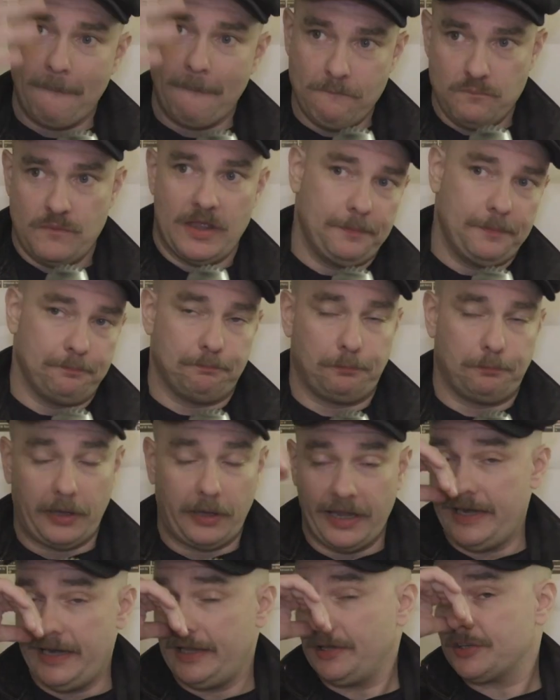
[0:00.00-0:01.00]
in
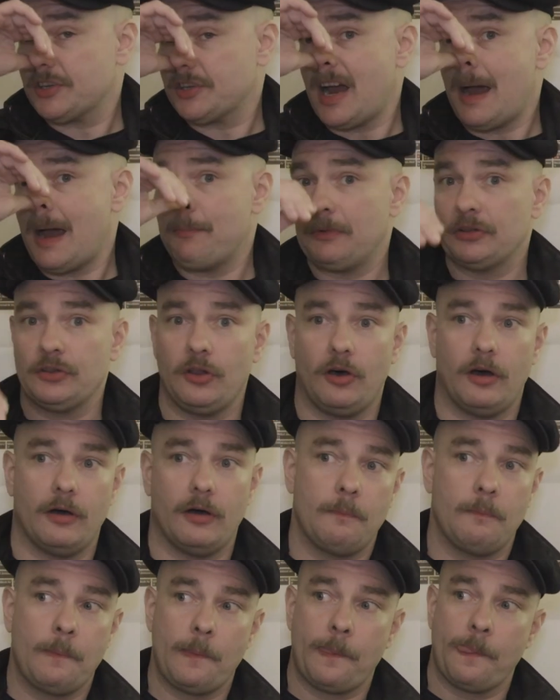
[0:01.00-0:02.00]
plain English common law
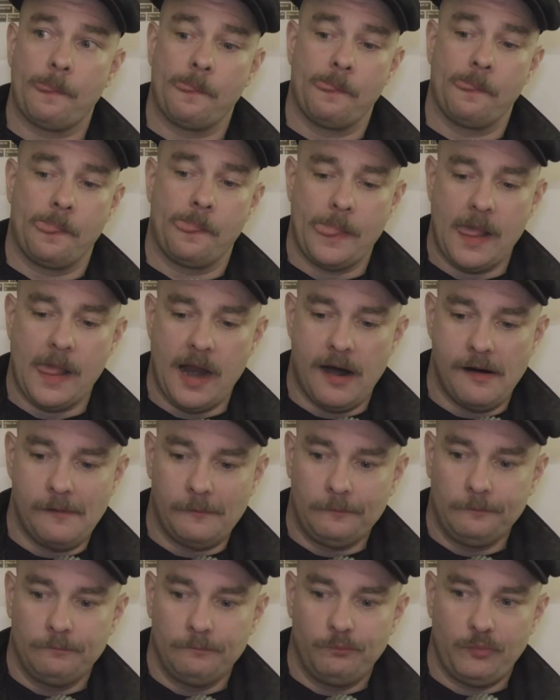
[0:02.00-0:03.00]

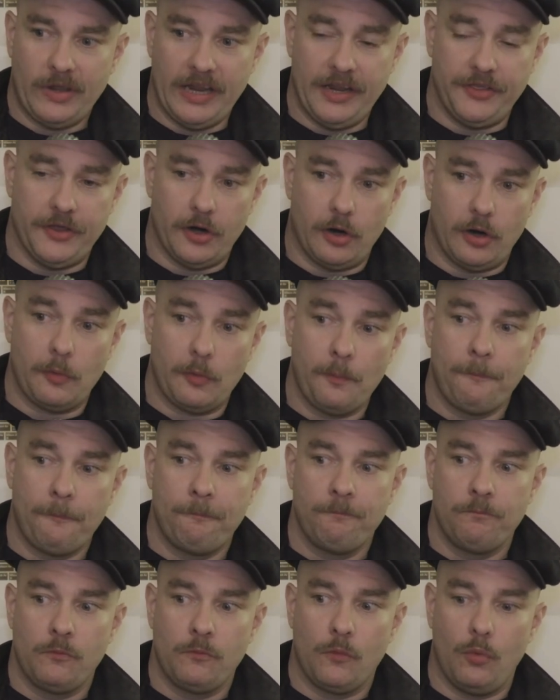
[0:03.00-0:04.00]
either
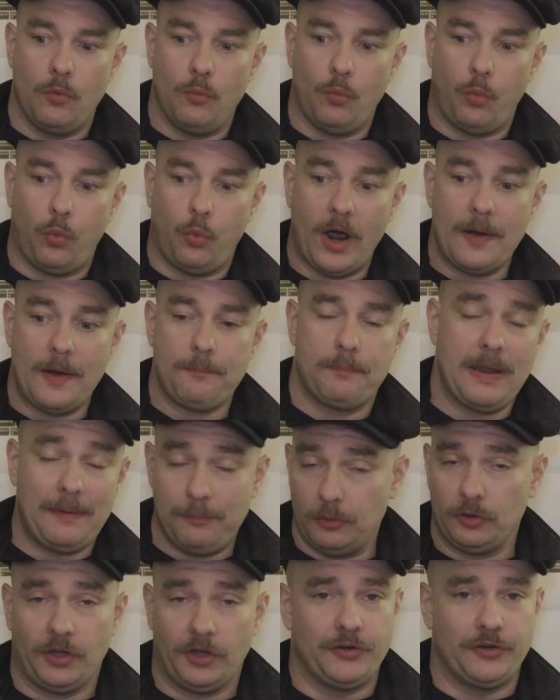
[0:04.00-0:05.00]
what
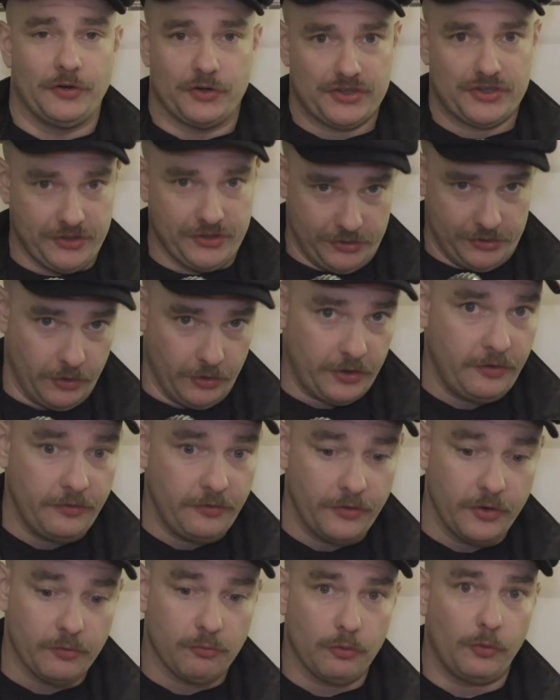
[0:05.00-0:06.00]
people understood
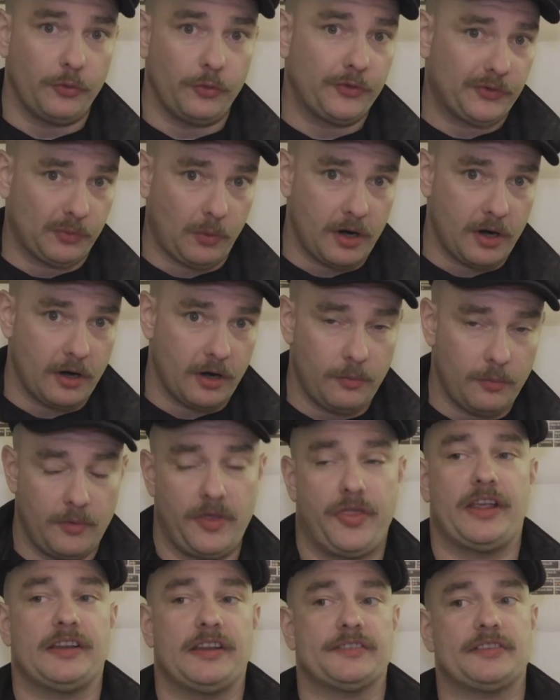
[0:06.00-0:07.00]
the rules were with
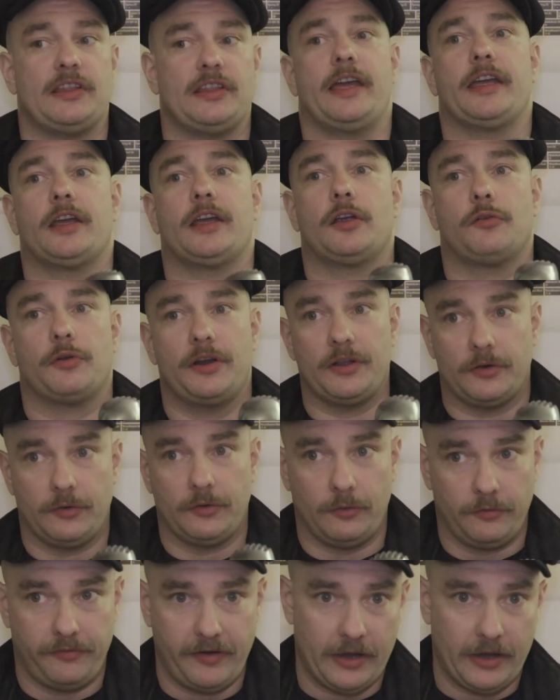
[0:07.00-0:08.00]
things like critical
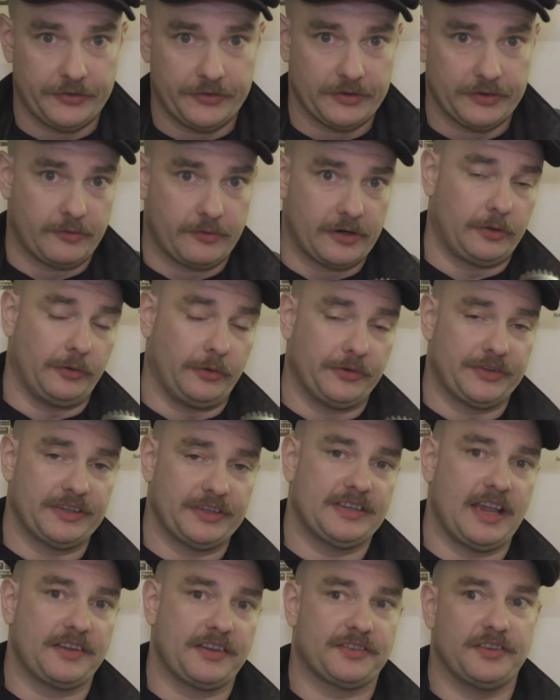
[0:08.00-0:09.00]
fails and critical
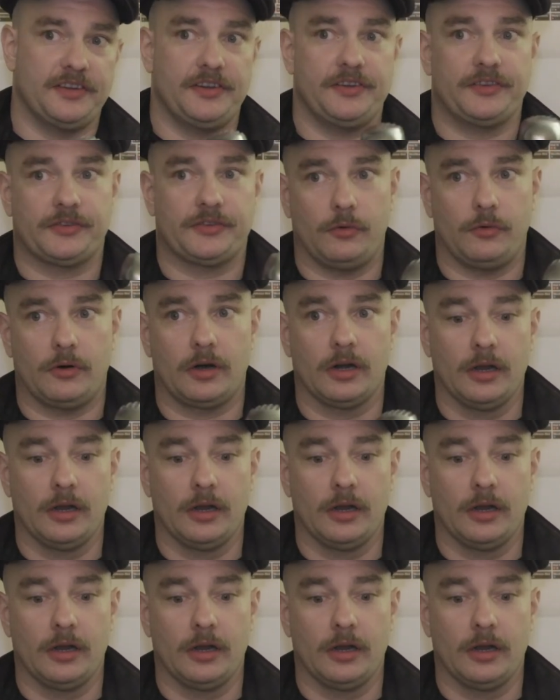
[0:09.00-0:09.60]
successes or